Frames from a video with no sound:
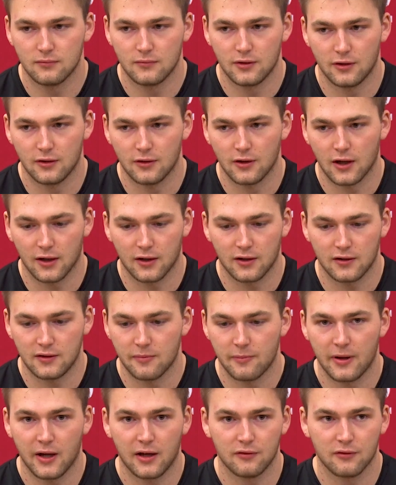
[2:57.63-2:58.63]
You're not going to
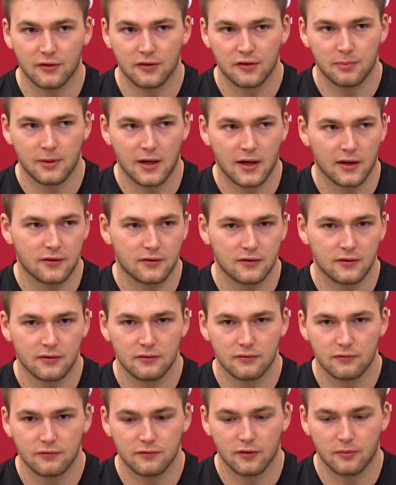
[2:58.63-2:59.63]
demand respect
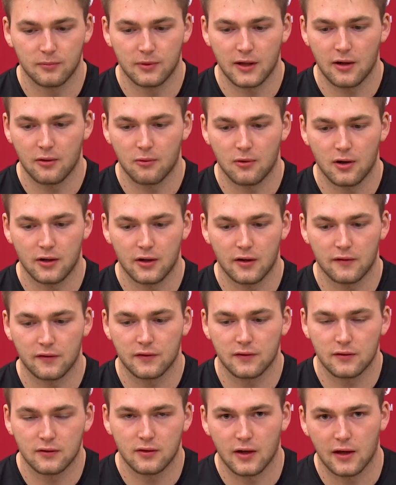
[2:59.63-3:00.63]
from day one
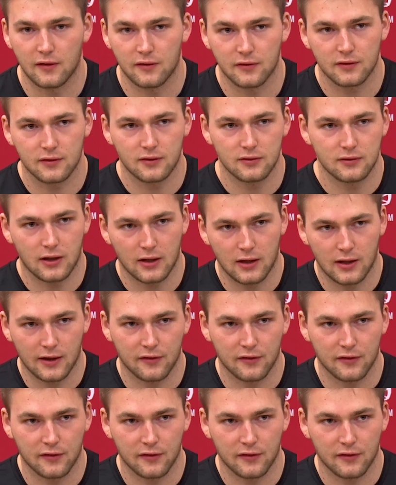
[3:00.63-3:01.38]
as as I